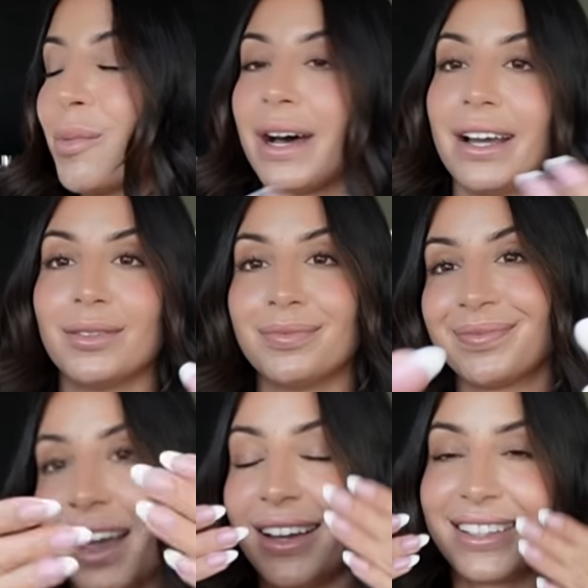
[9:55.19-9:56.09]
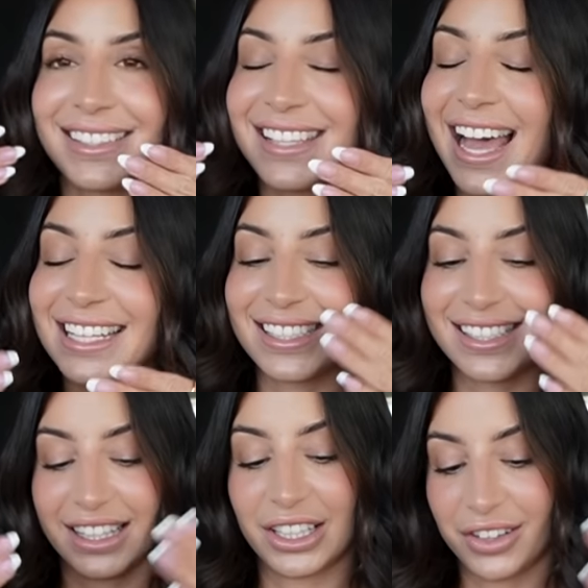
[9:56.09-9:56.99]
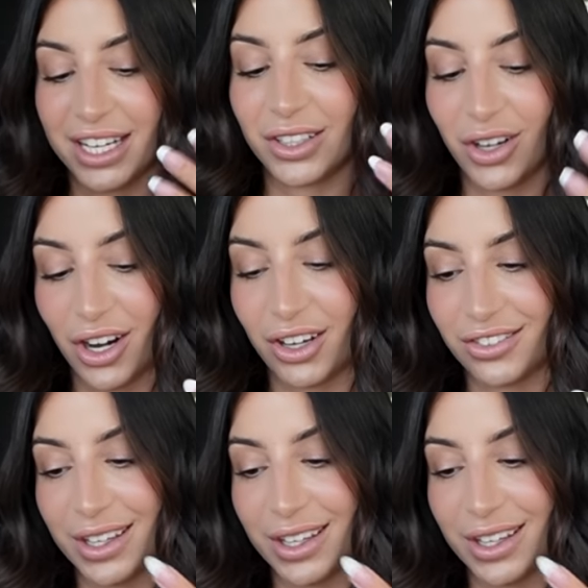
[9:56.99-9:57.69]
But sad to see the green go.